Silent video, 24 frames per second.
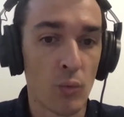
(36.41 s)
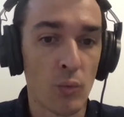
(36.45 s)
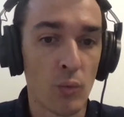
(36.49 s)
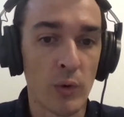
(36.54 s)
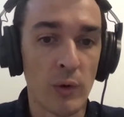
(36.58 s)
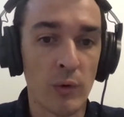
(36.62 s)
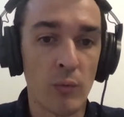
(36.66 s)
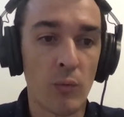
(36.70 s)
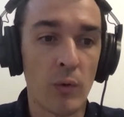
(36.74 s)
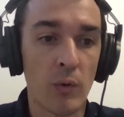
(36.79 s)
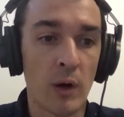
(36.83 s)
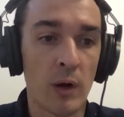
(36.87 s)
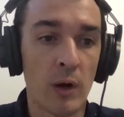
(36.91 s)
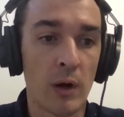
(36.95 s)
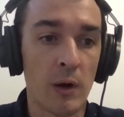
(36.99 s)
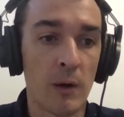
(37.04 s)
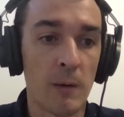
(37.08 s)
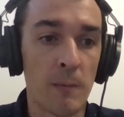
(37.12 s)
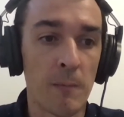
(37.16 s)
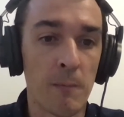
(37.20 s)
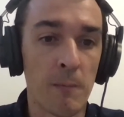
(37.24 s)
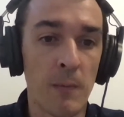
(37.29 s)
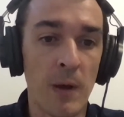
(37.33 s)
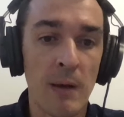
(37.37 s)
we
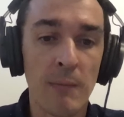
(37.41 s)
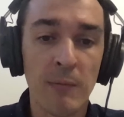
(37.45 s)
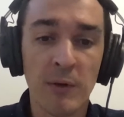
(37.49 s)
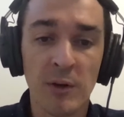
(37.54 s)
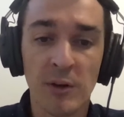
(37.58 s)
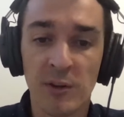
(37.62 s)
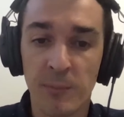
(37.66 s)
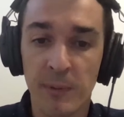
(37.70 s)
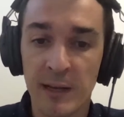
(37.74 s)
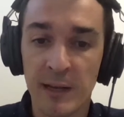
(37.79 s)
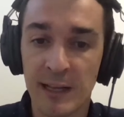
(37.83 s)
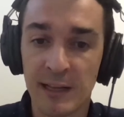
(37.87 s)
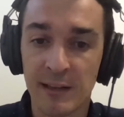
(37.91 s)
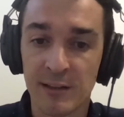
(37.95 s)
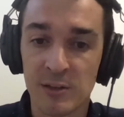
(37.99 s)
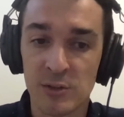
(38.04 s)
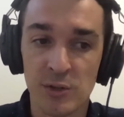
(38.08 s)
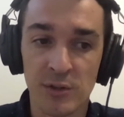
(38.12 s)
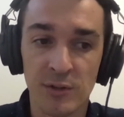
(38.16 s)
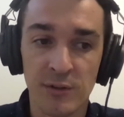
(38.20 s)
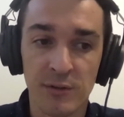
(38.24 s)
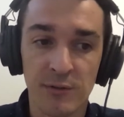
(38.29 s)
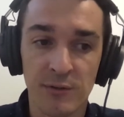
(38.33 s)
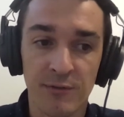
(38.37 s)
um, I'm going to spend
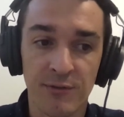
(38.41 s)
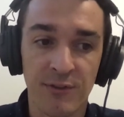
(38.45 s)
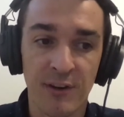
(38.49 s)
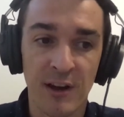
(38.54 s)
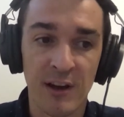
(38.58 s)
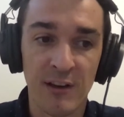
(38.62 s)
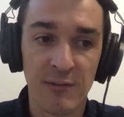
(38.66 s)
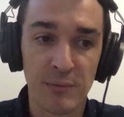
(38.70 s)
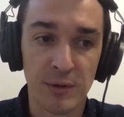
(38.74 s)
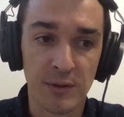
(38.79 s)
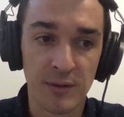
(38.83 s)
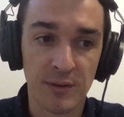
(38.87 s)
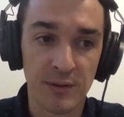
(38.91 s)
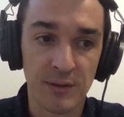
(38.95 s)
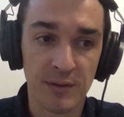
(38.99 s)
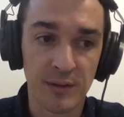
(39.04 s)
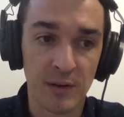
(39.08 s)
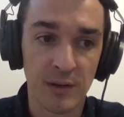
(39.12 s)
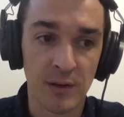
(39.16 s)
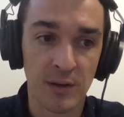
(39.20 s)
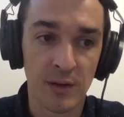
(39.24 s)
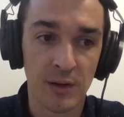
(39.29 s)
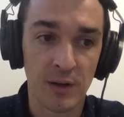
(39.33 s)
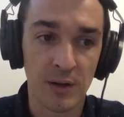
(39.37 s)
like just five minutes